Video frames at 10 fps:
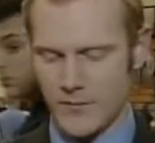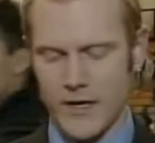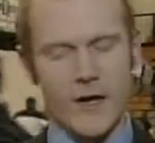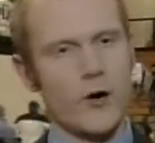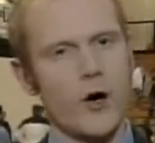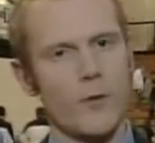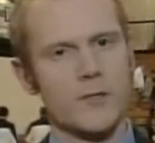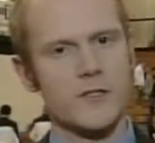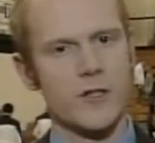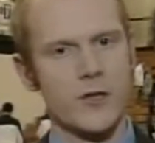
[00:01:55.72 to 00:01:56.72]
Mayo
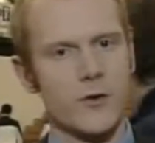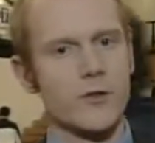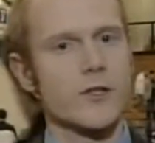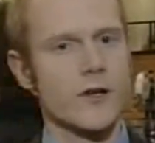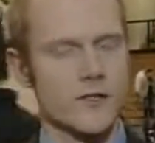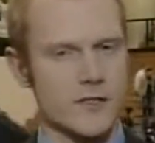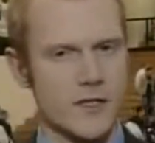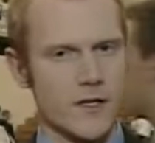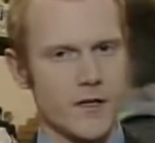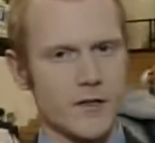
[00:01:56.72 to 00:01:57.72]
hopes to use her
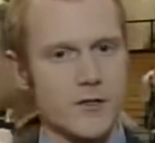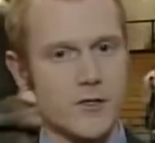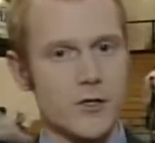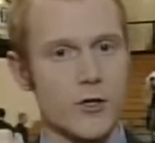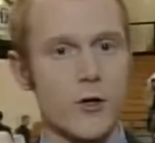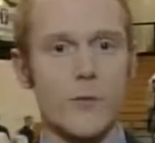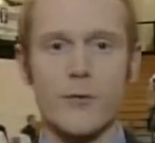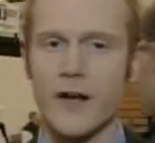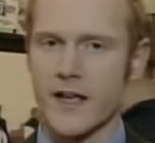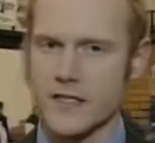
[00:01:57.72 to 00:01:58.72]
skills to
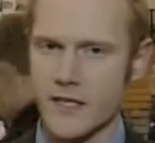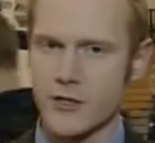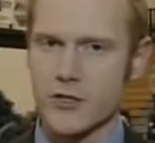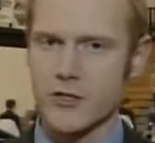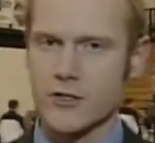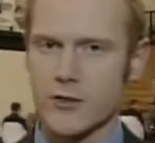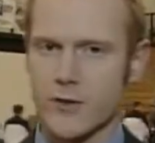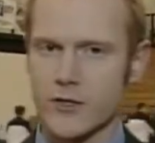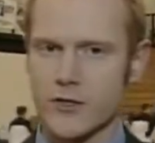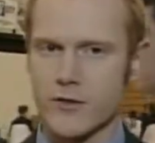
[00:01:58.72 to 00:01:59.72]
bring attention to
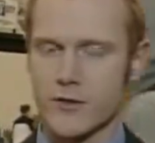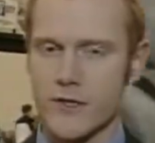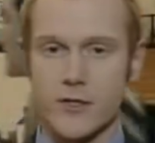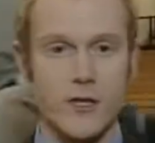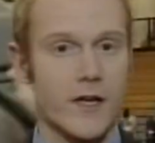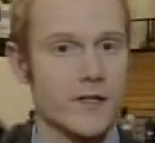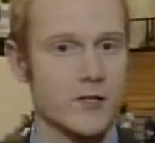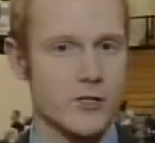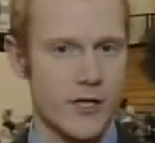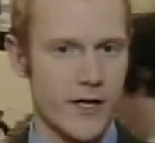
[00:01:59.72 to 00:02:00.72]
issues such
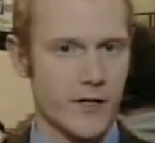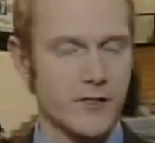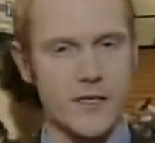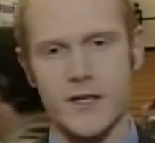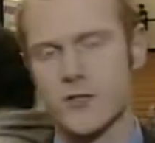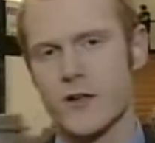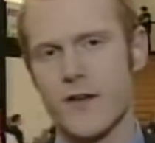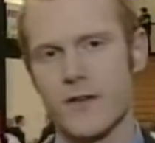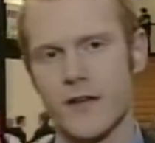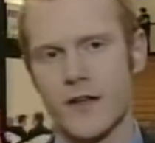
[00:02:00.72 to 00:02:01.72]
as child sex
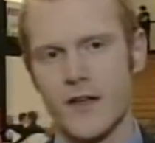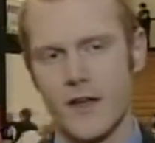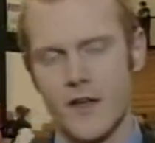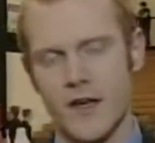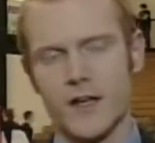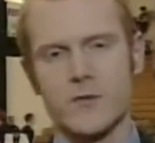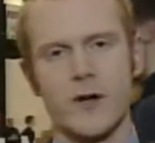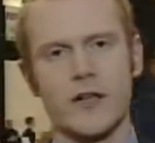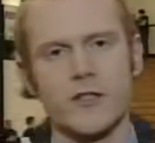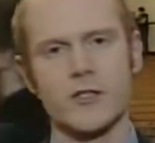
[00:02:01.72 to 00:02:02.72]
trafficking as
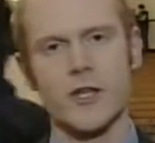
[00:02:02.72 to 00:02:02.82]
well as